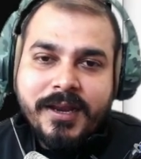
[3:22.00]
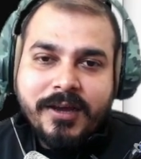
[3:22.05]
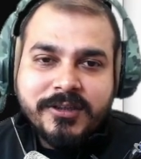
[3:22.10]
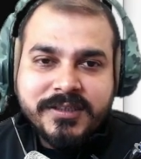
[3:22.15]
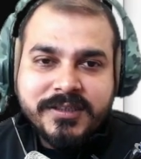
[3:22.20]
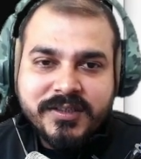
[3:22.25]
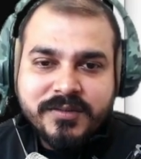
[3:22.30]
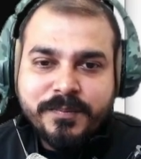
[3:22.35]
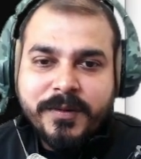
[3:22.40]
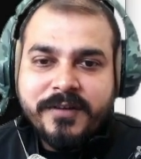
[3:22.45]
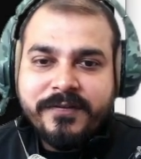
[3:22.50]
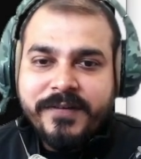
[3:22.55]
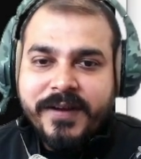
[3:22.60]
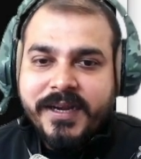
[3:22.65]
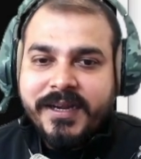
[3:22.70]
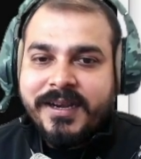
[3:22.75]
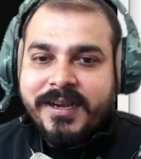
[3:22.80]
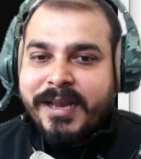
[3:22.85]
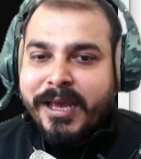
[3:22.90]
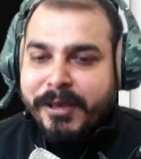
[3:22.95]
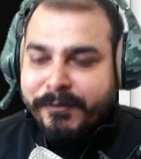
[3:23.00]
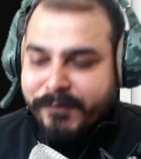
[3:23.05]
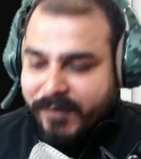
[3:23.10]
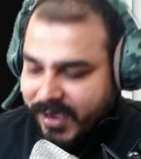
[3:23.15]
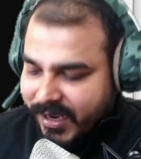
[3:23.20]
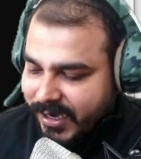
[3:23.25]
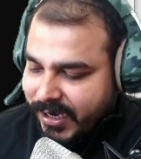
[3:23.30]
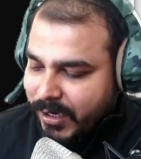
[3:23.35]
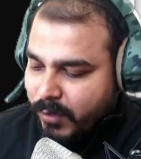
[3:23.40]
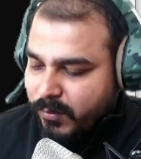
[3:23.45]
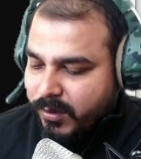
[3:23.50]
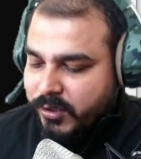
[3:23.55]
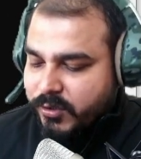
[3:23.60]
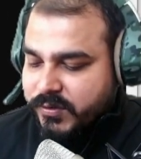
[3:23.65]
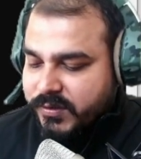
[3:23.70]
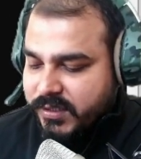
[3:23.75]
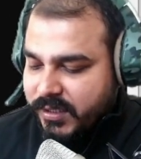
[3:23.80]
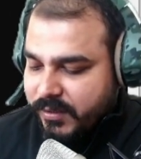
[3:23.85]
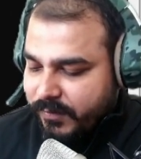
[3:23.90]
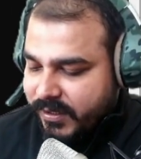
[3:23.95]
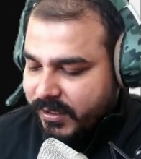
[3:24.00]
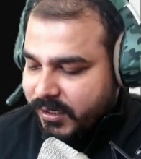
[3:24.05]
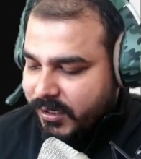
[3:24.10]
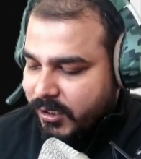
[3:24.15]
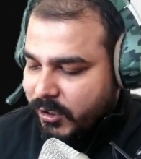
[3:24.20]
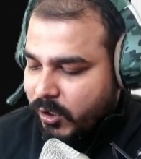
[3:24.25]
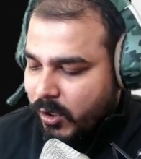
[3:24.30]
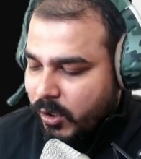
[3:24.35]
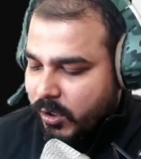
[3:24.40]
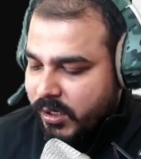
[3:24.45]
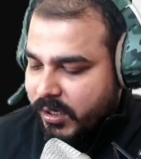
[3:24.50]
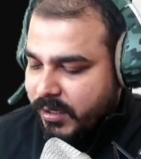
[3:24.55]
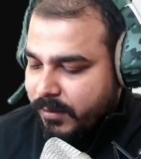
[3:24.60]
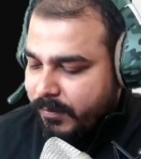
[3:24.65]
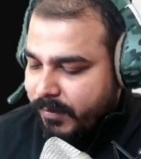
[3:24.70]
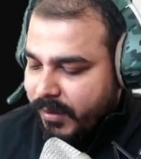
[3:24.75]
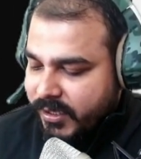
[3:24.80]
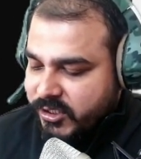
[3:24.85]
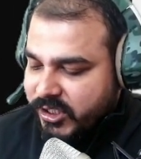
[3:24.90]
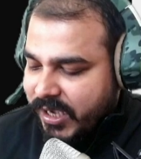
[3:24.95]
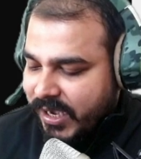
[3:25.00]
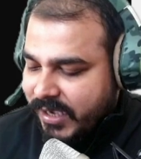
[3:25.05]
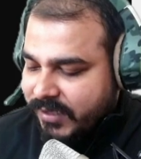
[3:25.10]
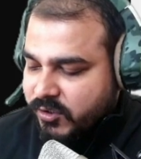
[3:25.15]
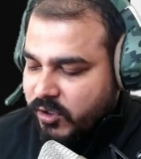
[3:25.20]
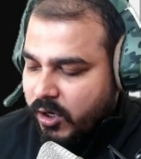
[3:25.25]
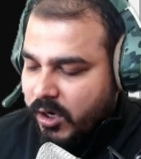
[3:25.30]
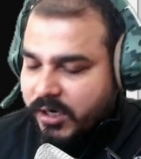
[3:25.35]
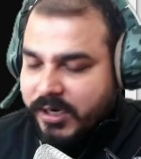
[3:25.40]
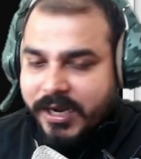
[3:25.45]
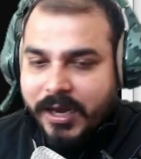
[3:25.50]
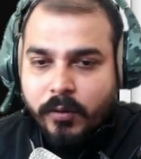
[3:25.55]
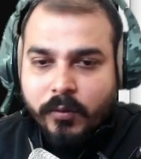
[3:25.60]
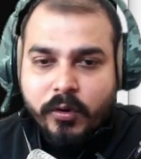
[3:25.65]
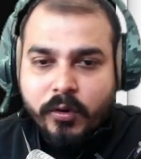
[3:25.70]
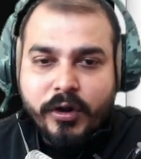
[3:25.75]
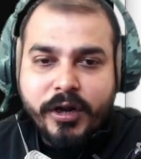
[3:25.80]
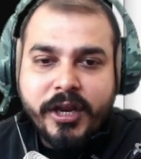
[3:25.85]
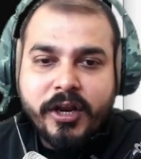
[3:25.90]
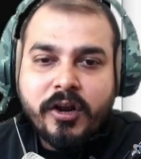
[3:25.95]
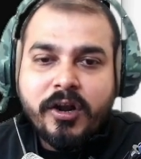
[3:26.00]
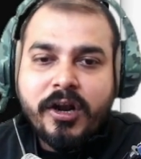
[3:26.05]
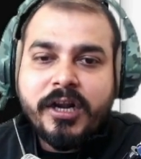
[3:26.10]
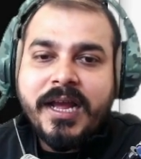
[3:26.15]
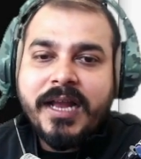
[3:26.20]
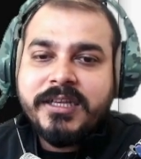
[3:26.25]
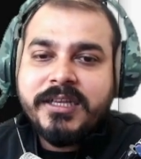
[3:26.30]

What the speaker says: Now this is perfect. Now if I really want to see whether the Docker image has got downloaded or not,